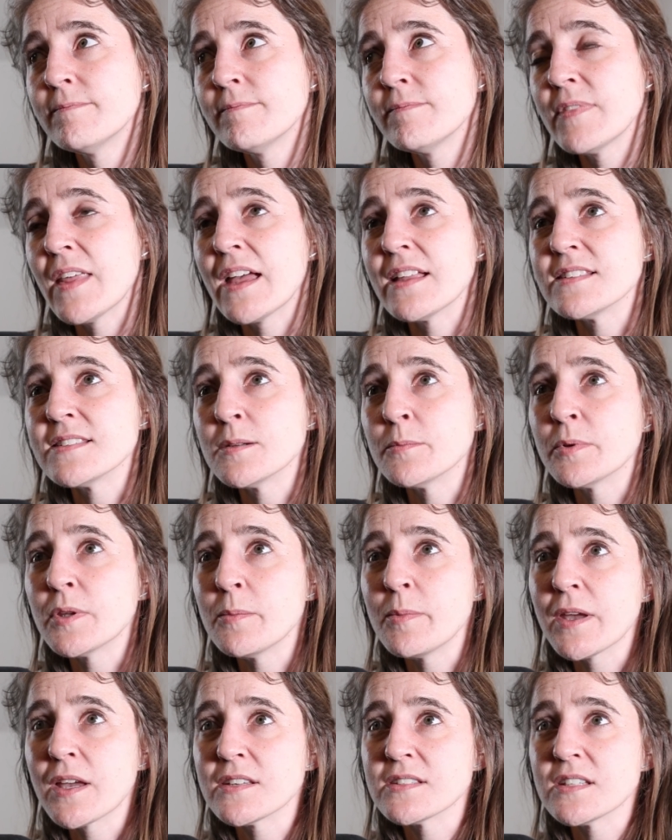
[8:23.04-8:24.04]
that simply
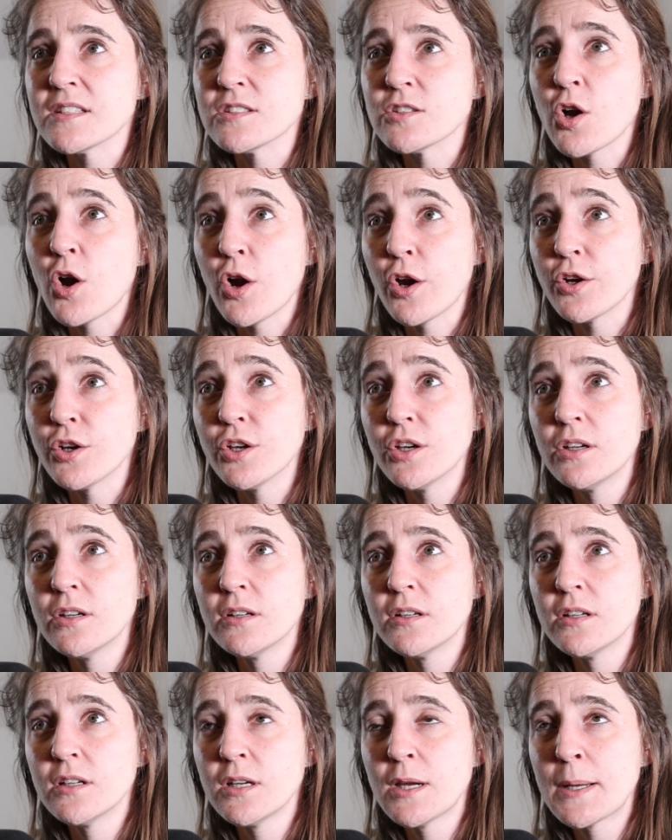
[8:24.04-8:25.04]
because it's hard
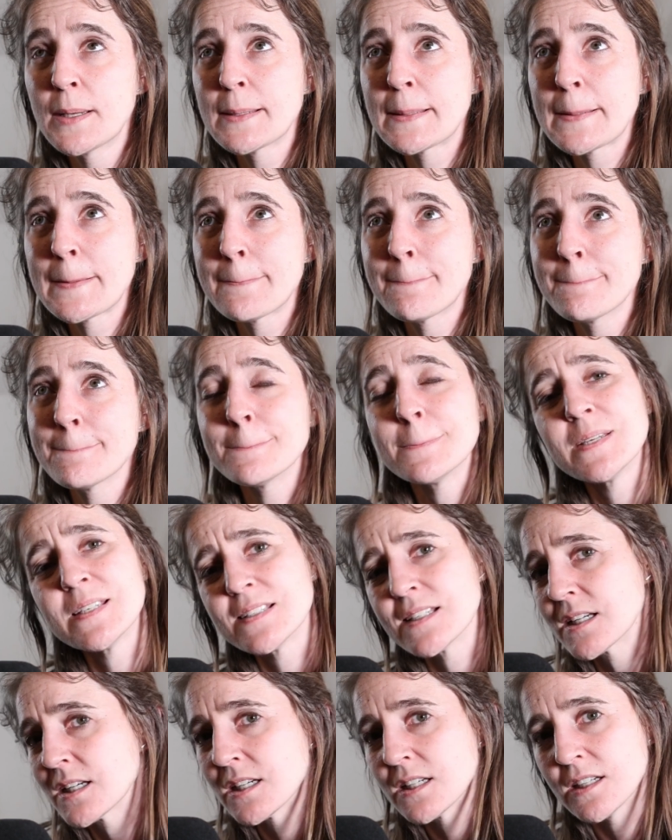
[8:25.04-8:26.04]

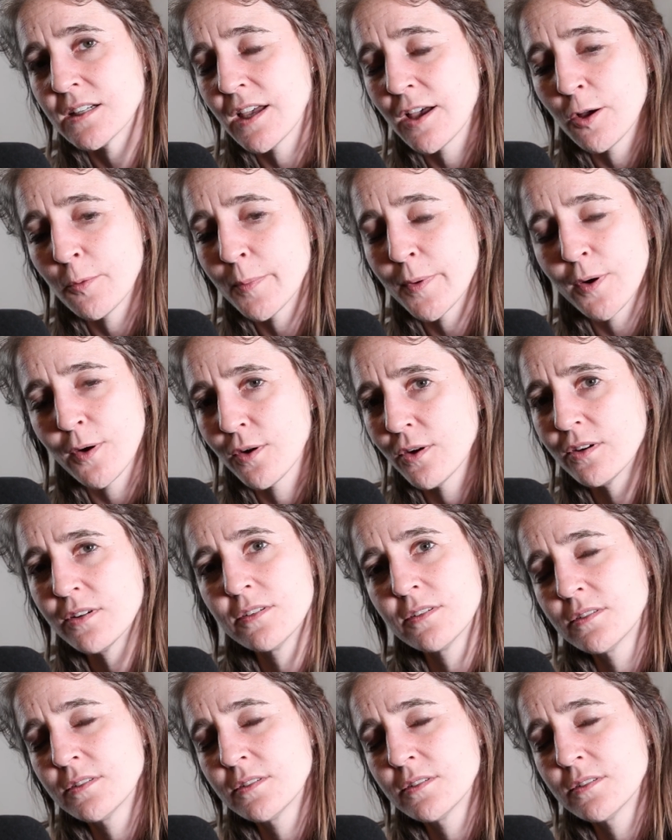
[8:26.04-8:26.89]
isn't going to help her.